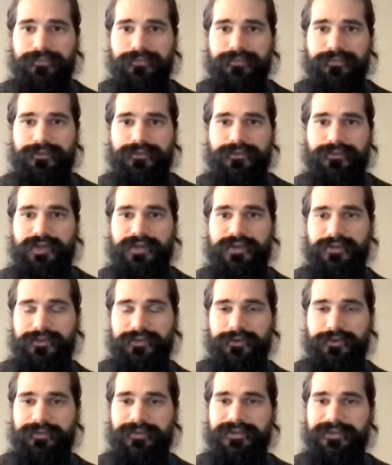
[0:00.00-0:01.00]
to try to
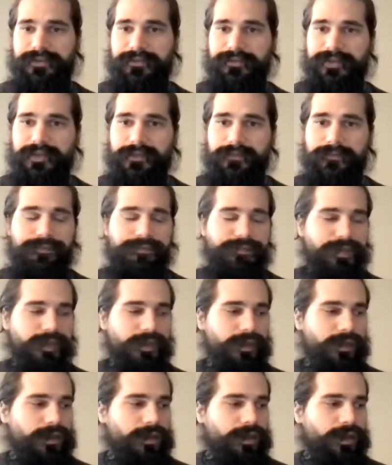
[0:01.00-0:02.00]
determine something.
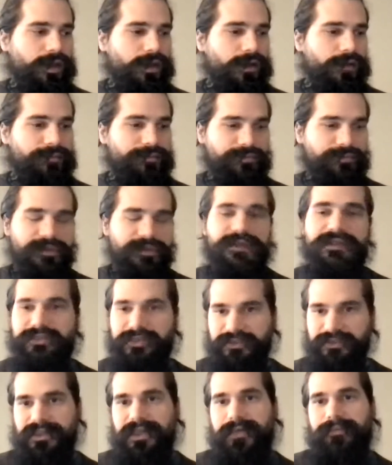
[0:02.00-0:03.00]

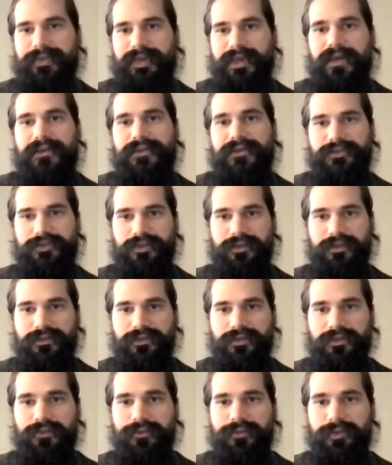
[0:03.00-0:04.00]
This API is a
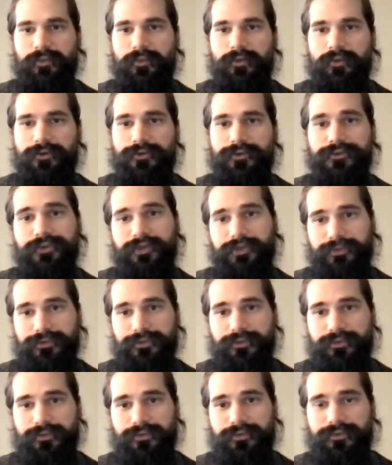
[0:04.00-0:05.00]
little bit more in
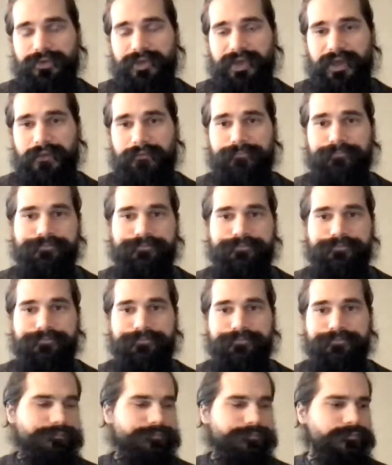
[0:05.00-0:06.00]
tune for that.
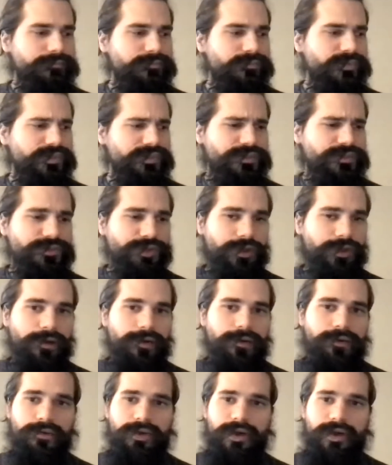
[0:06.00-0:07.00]

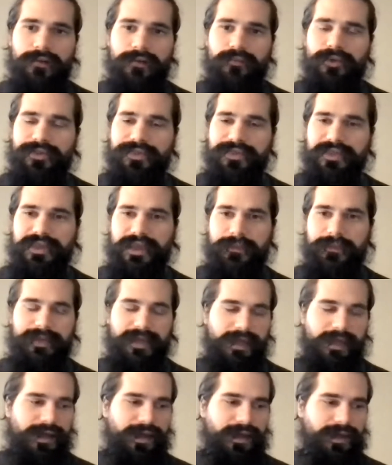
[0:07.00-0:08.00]
So what the
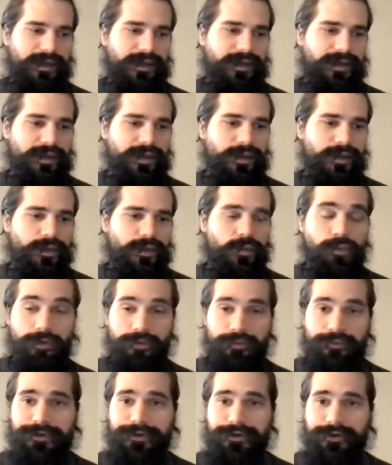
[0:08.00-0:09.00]
API would
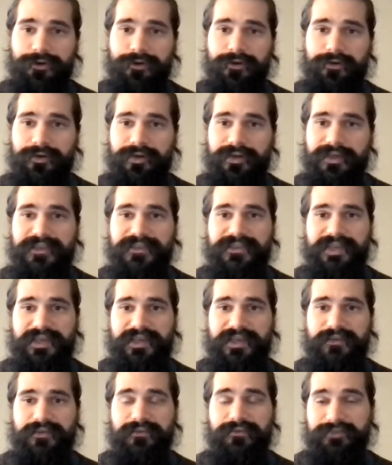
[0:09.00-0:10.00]
return is
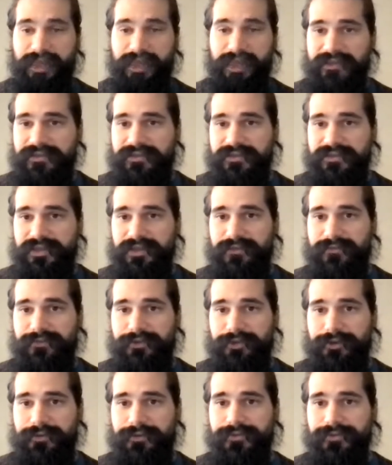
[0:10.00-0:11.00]
a flattened set of
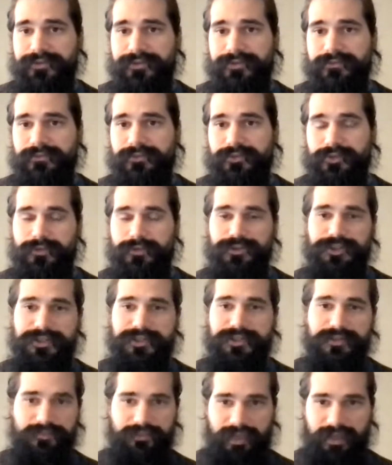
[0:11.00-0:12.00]
nodes. So
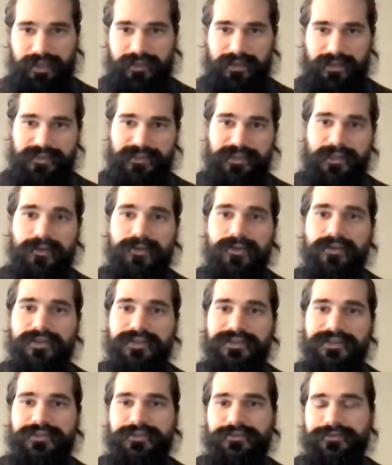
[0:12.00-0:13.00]
just a single
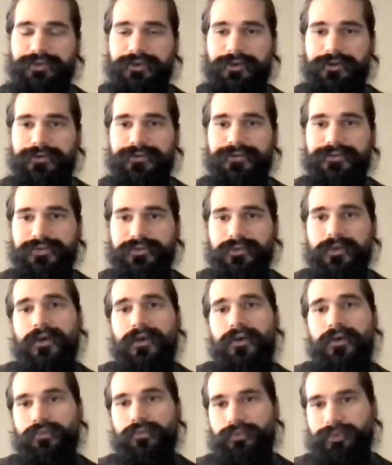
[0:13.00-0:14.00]
list of nodes
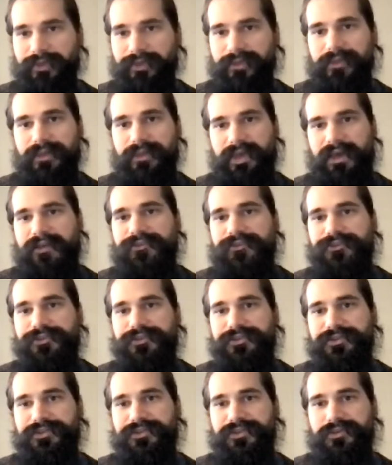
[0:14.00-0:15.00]
with the
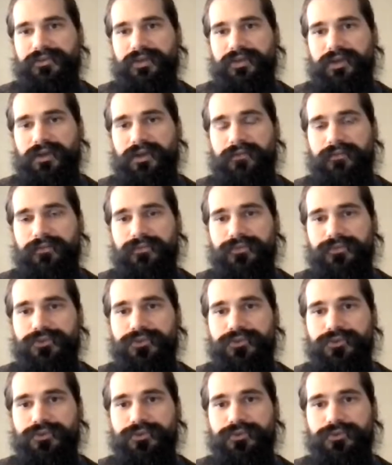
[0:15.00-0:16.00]
edges
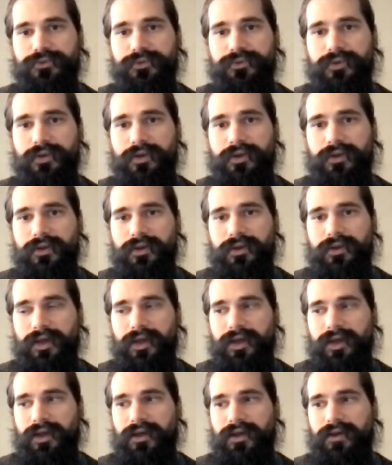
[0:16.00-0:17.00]
to
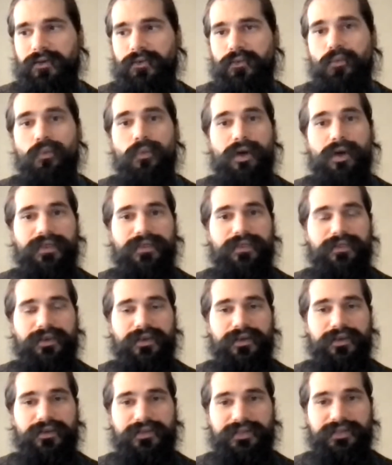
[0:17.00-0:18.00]
what
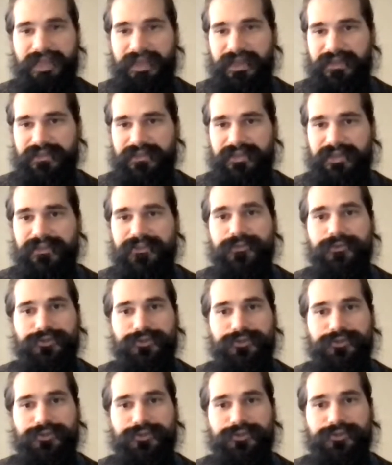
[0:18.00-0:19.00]
the data sets or
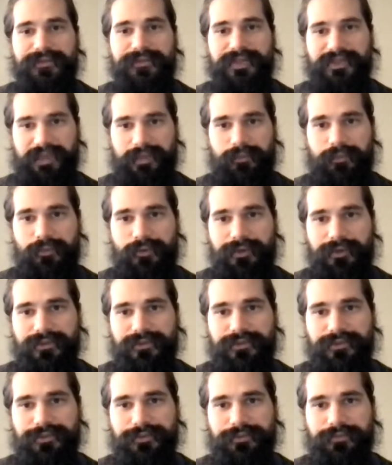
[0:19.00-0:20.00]
jobs that they point
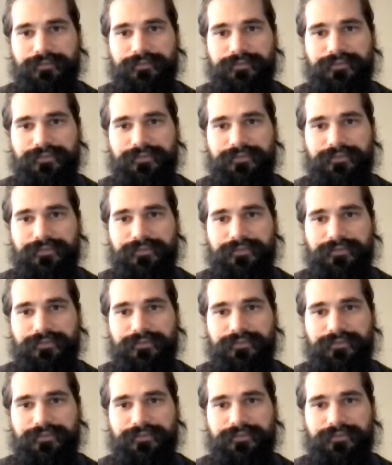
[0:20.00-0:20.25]
to